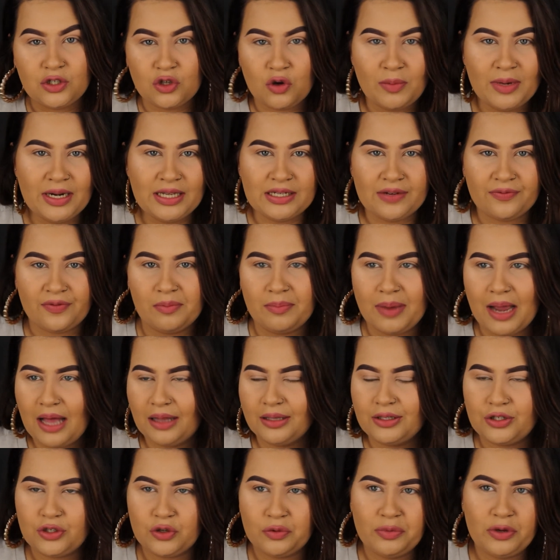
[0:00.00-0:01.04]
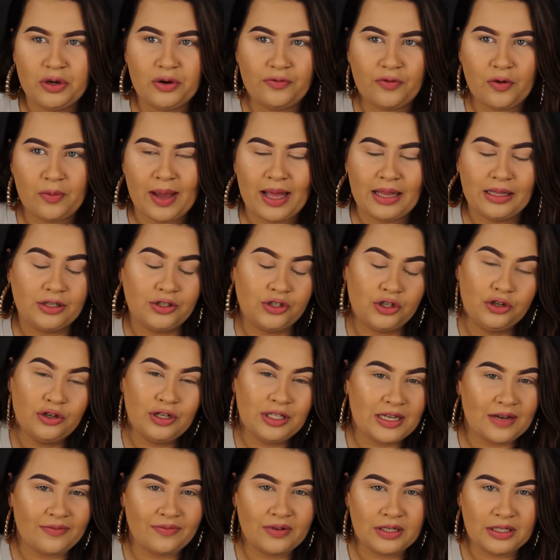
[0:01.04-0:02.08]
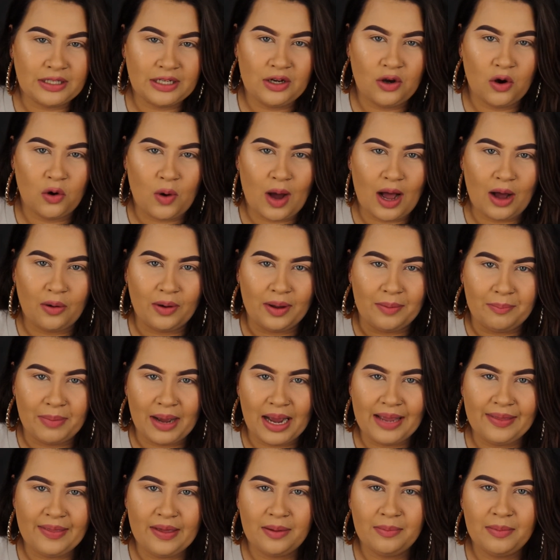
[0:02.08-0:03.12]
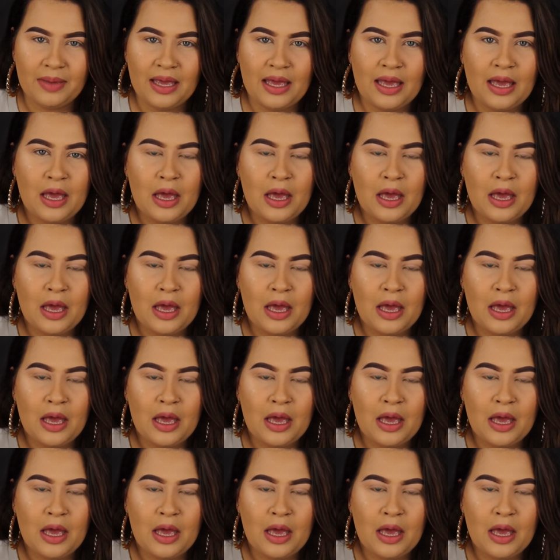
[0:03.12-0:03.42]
so many different palettes, so beautiful palettes. You can definitely go out and buy them.